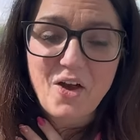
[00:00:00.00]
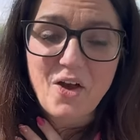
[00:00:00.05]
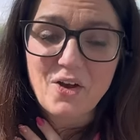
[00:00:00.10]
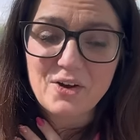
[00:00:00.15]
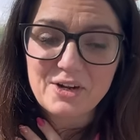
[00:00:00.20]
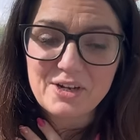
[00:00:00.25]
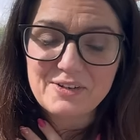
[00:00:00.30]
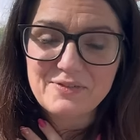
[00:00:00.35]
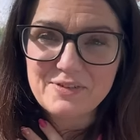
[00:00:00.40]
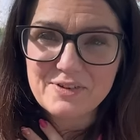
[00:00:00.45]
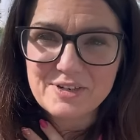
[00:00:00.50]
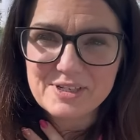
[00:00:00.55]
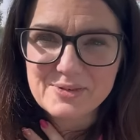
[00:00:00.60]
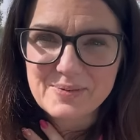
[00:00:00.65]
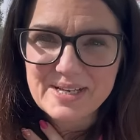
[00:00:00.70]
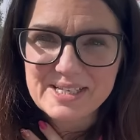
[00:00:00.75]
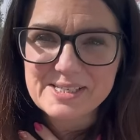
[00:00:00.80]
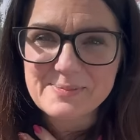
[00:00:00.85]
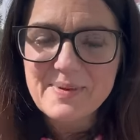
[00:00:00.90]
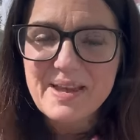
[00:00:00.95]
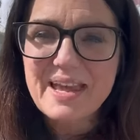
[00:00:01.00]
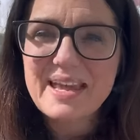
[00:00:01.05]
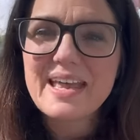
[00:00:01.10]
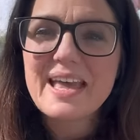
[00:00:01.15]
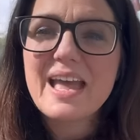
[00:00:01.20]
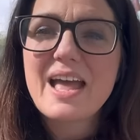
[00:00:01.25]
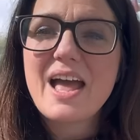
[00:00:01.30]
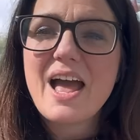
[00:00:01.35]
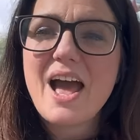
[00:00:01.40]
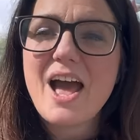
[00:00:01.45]
honoured for her to ask me,
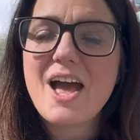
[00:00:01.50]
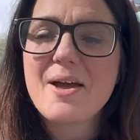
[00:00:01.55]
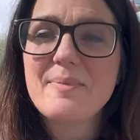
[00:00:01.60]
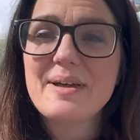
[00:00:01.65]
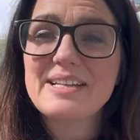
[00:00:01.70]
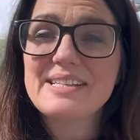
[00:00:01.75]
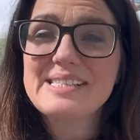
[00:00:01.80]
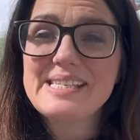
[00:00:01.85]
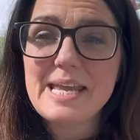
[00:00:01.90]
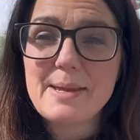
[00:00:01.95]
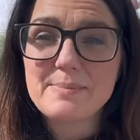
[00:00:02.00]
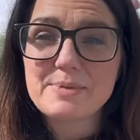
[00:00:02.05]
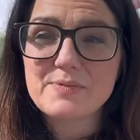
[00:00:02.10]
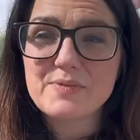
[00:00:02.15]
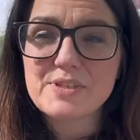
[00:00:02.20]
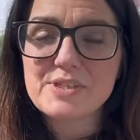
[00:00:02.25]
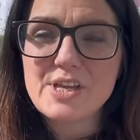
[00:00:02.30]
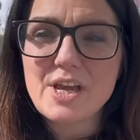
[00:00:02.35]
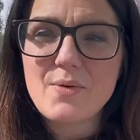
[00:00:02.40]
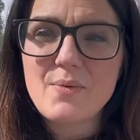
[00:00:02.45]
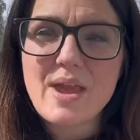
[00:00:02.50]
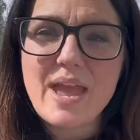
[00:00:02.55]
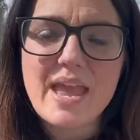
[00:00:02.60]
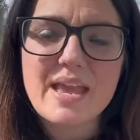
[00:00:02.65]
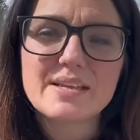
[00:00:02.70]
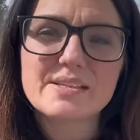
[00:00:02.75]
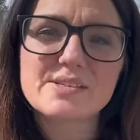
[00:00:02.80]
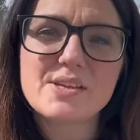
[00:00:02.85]
and tips for sewing.